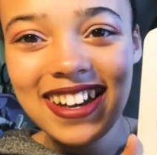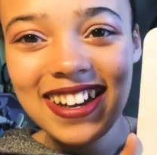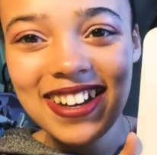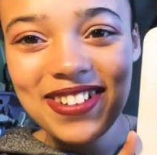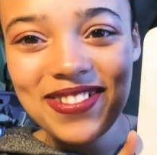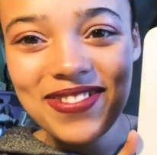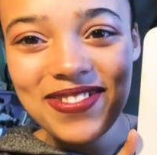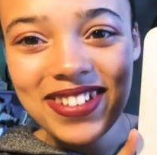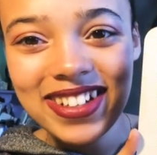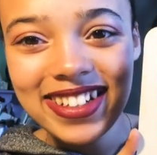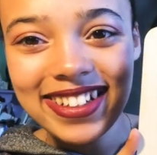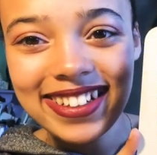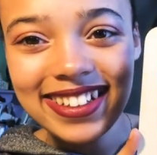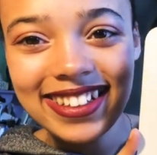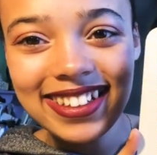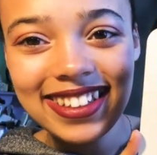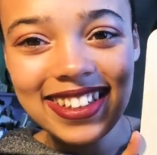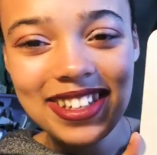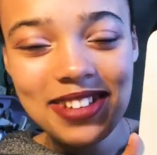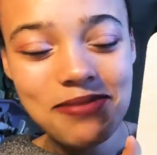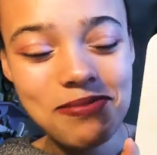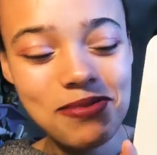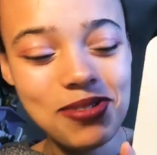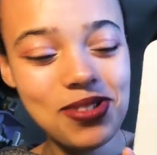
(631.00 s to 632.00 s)

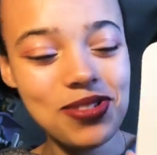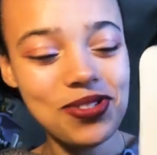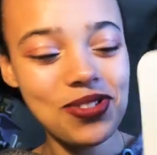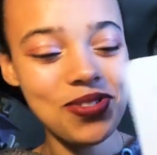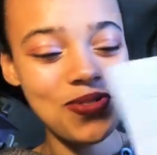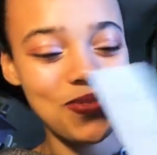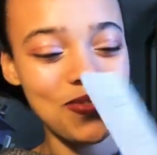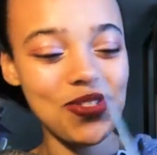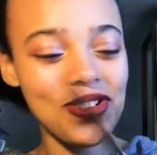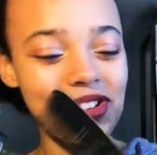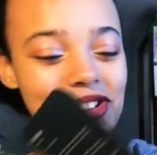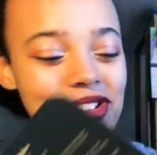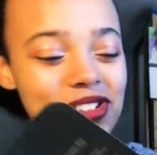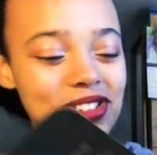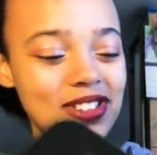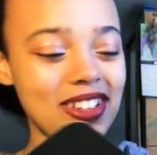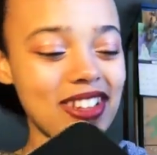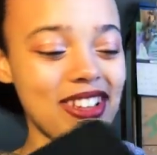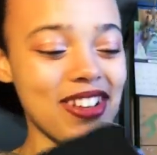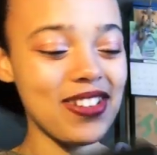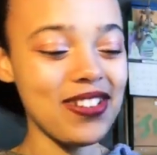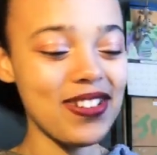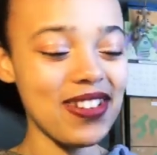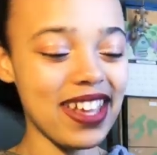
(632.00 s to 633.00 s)
really beautiful.
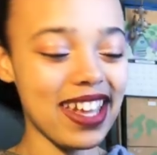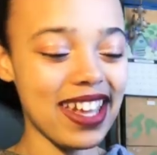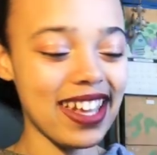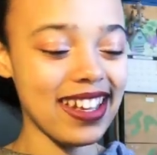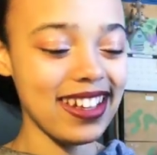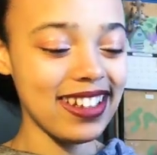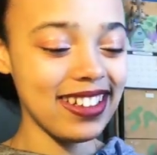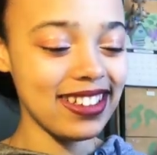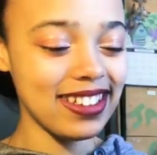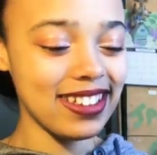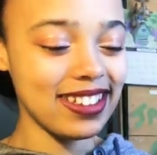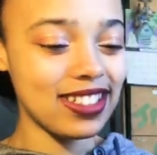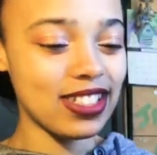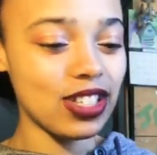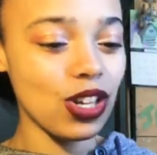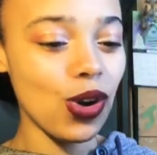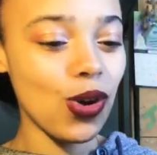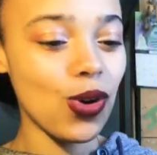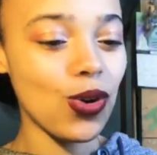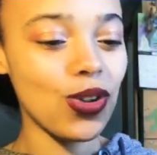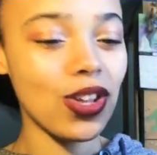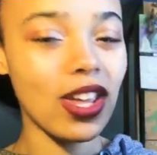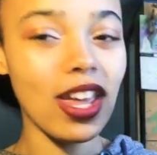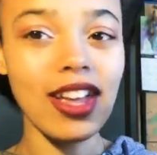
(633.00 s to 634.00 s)
Okay,
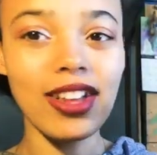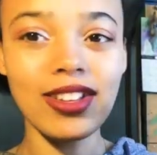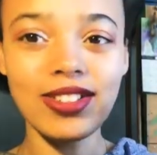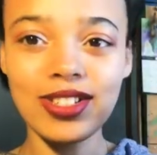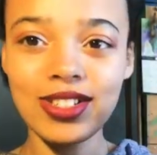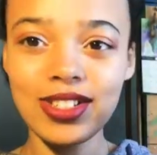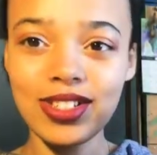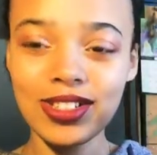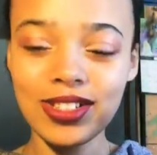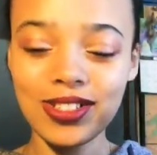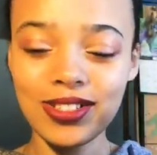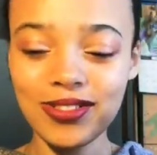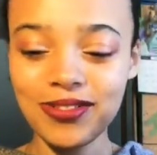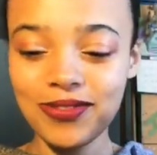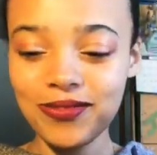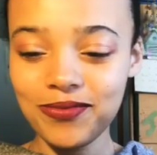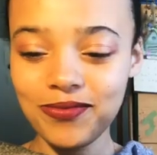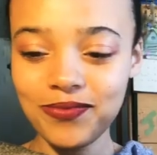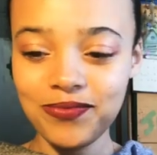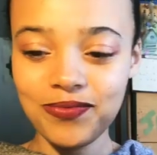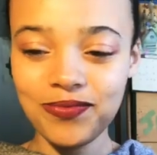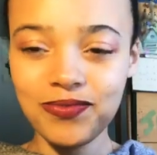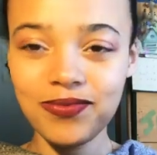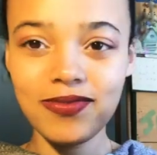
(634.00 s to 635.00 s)
so yes,
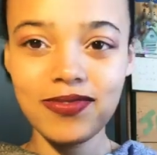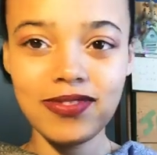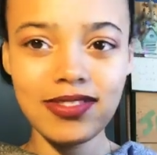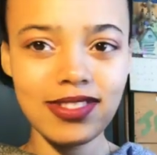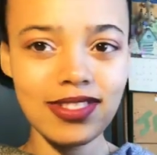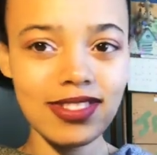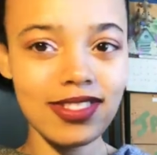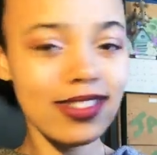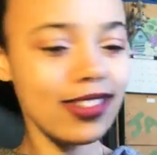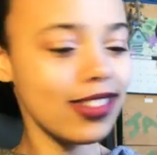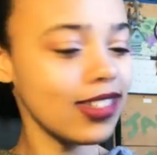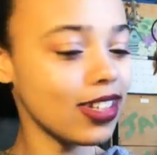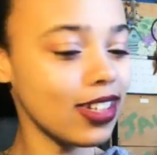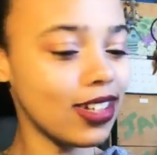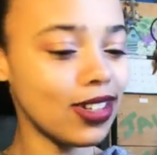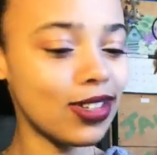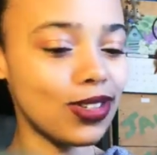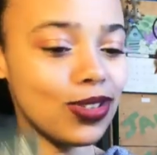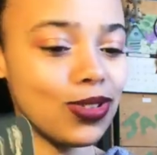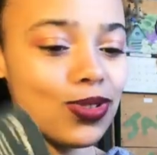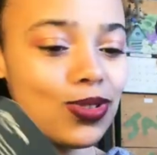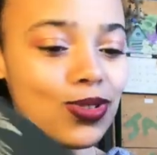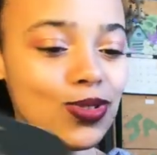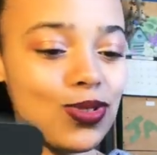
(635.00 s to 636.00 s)

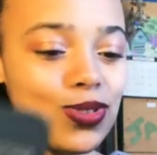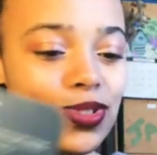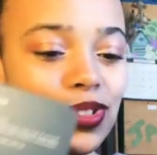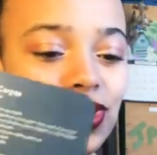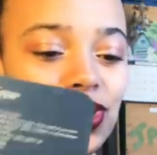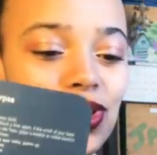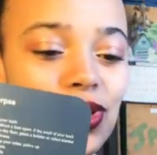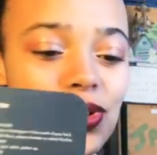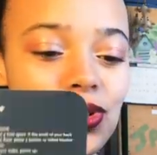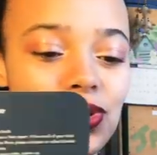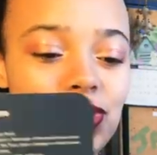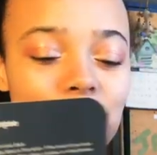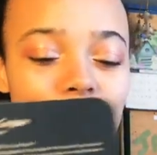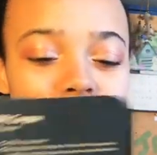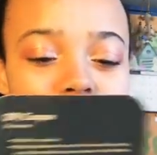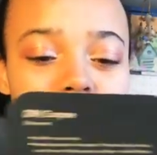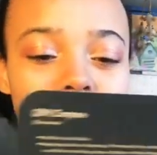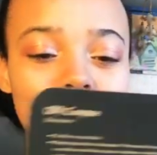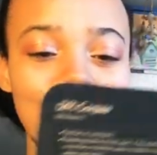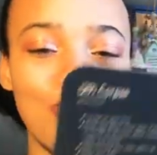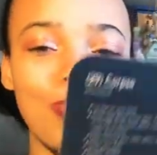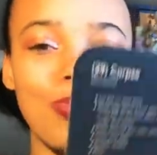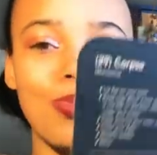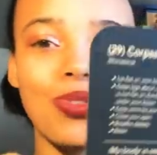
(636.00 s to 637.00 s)
use those.
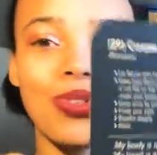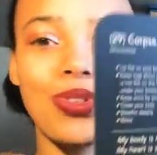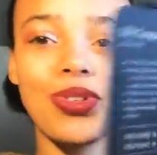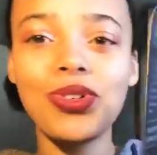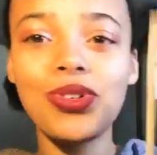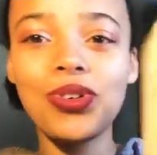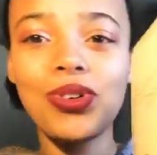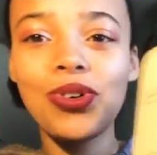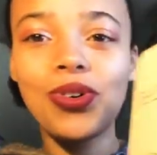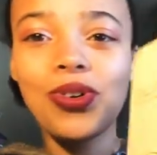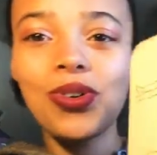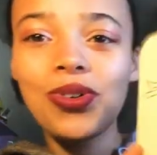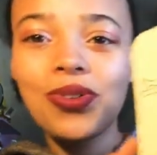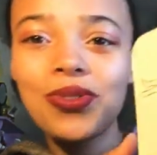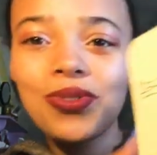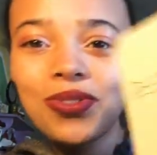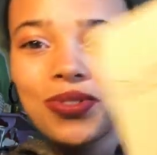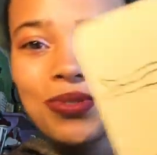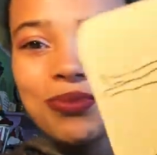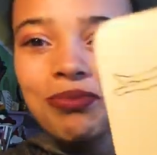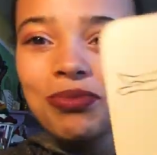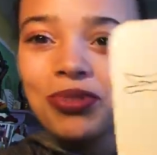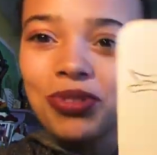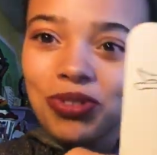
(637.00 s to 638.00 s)
Beautiful,
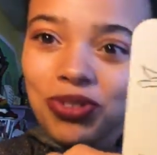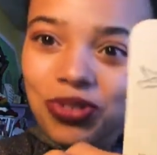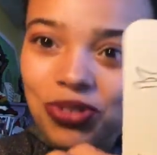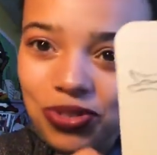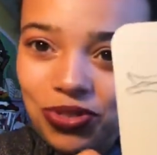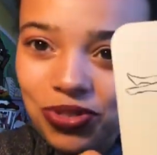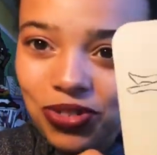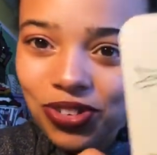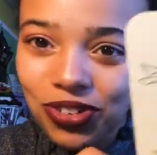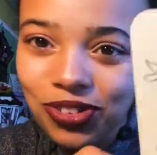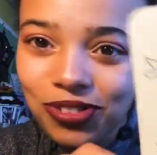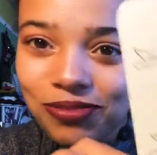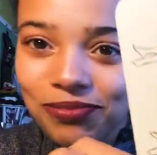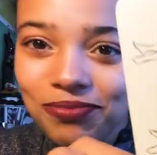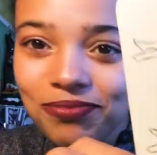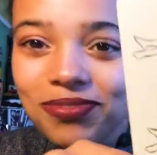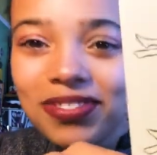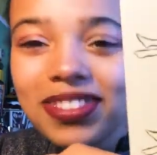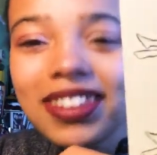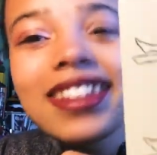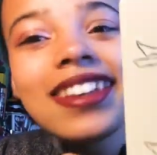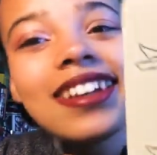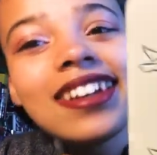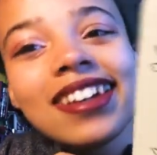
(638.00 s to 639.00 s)

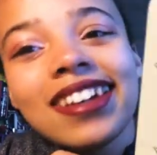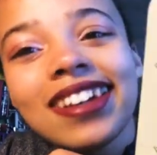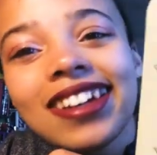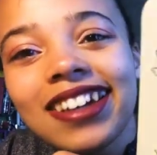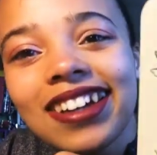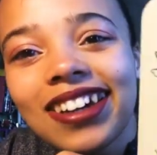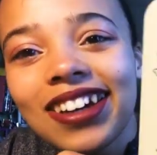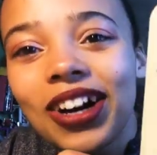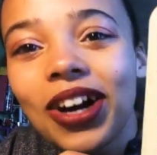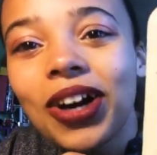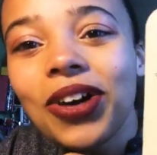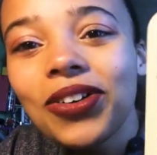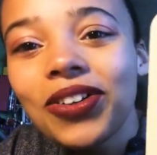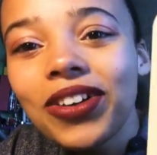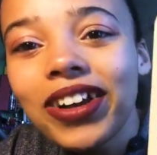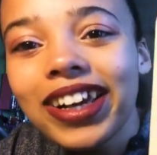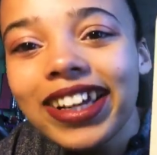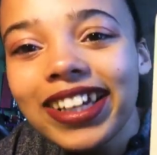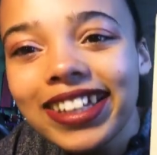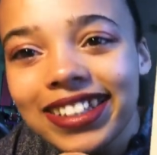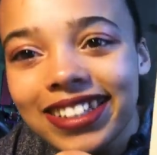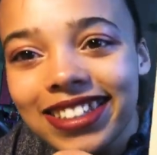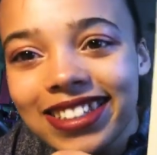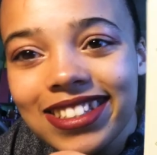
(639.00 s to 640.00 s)
beautiful. All
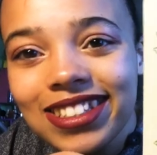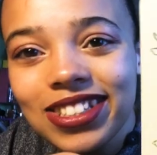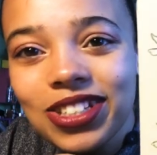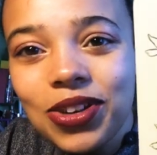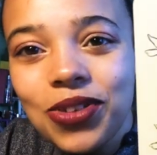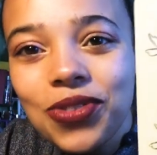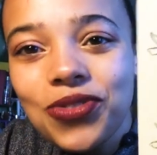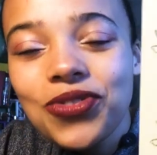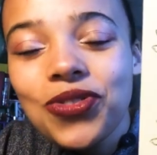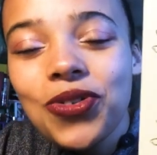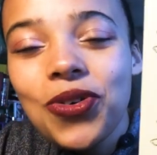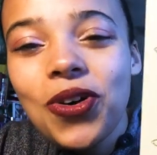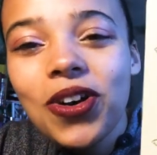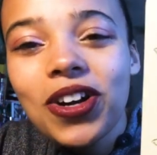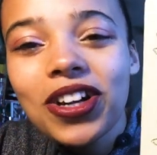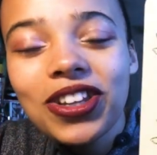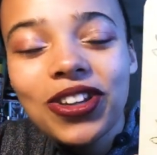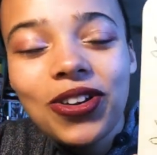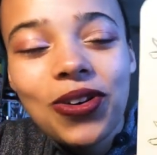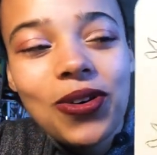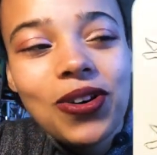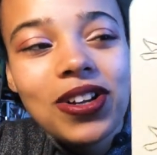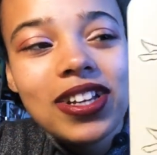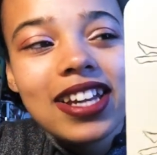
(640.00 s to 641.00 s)
right, so for
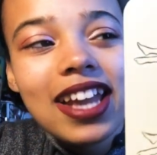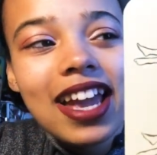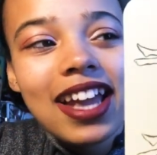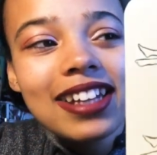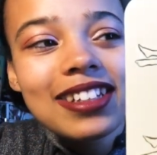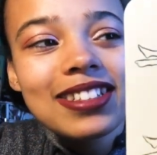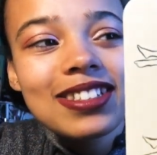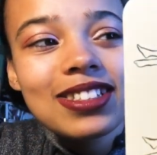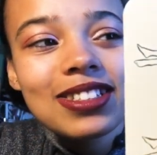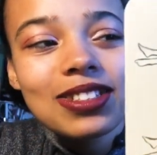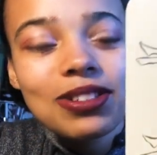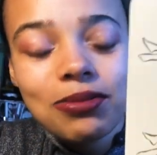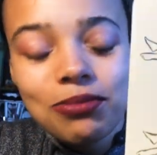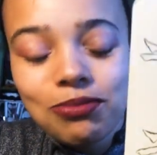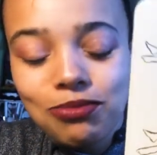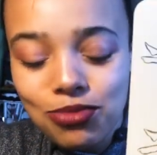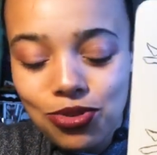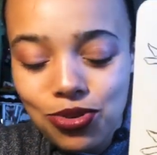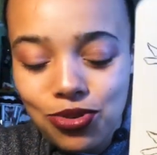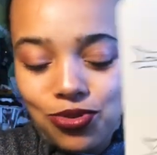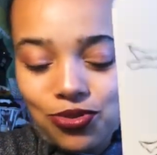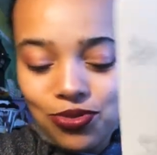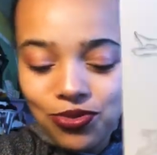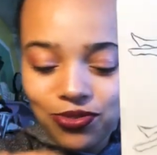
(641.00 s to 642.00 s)
your next
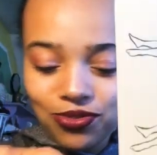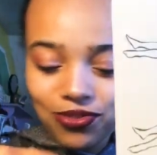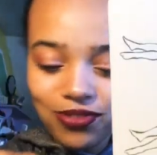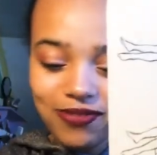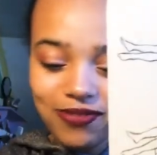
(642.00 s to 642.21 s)
move,